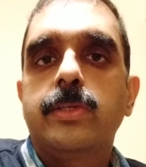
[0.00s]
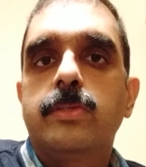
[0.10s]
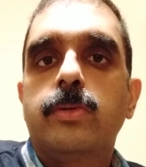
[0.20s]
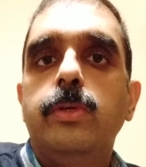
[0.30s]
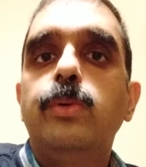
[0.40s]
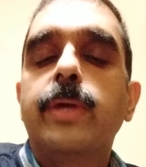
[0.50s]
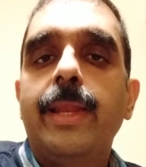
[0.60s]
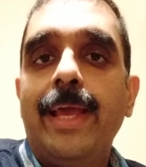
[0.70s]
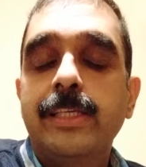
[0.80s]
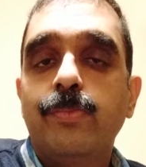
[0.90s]
So you can
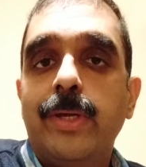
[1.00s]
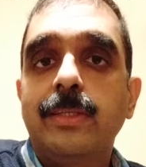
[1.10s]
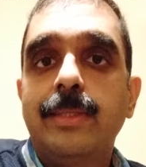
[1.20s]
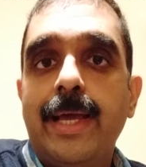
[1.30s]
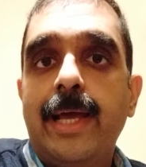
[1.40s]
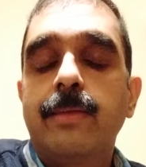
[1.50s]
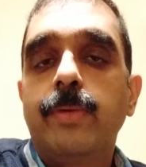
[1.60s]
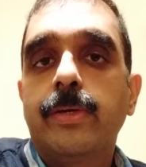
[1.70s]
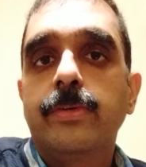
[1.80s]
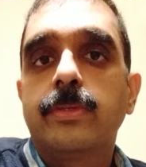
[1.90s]
expect that,
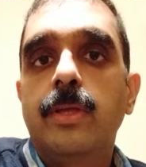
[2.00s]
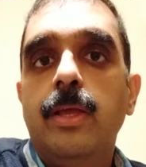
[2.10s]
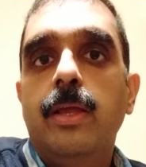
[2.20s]
because